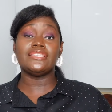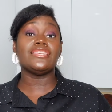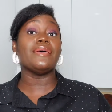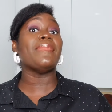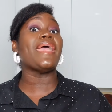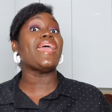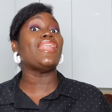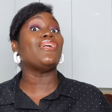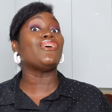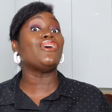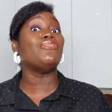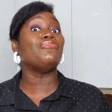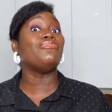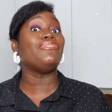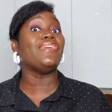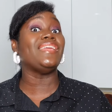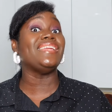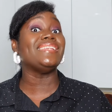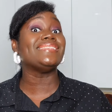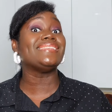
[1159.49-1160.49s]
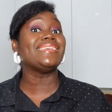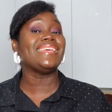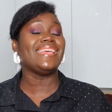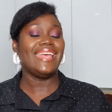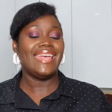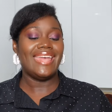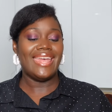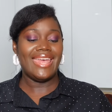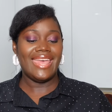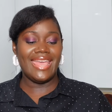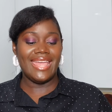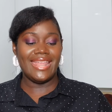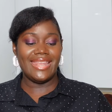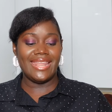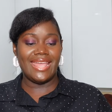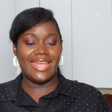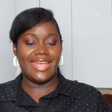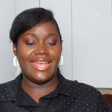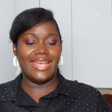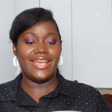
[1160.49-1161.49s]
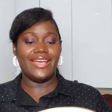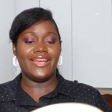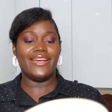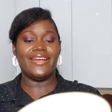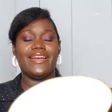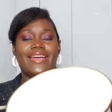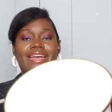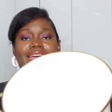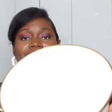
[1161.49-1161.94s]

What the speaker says: tomato confit in here.